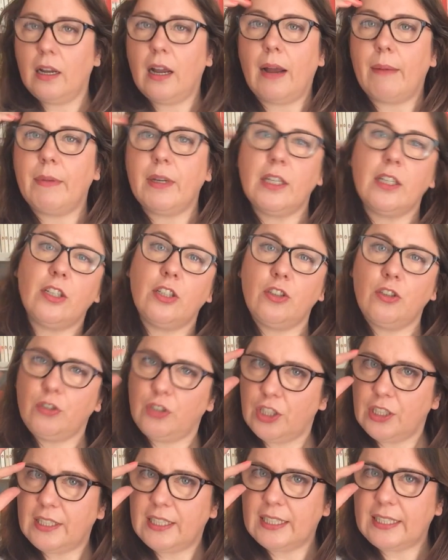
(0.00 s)
you
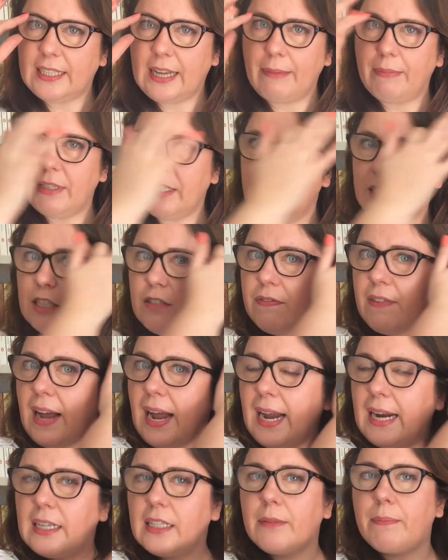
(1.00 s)
just accept this as
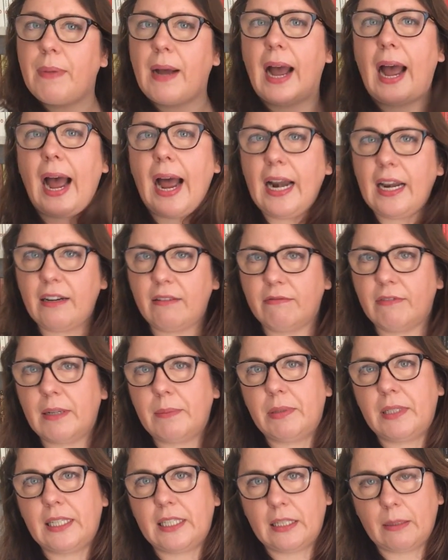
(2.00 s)
fact, but Hallie
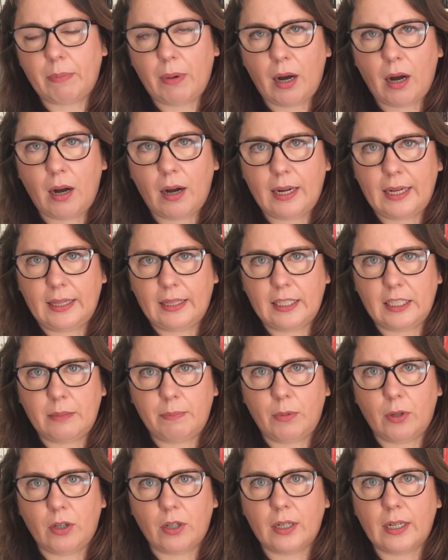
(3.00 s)
rips this apart in this
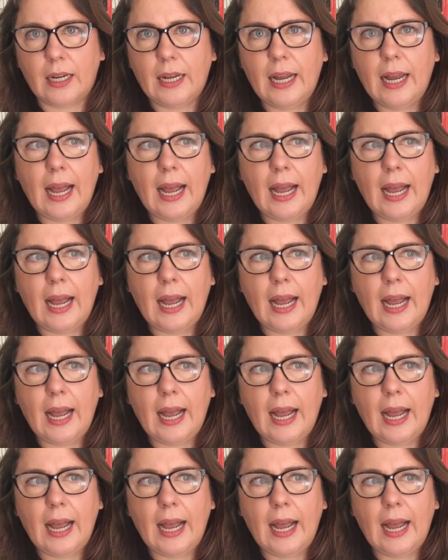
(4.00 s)
book,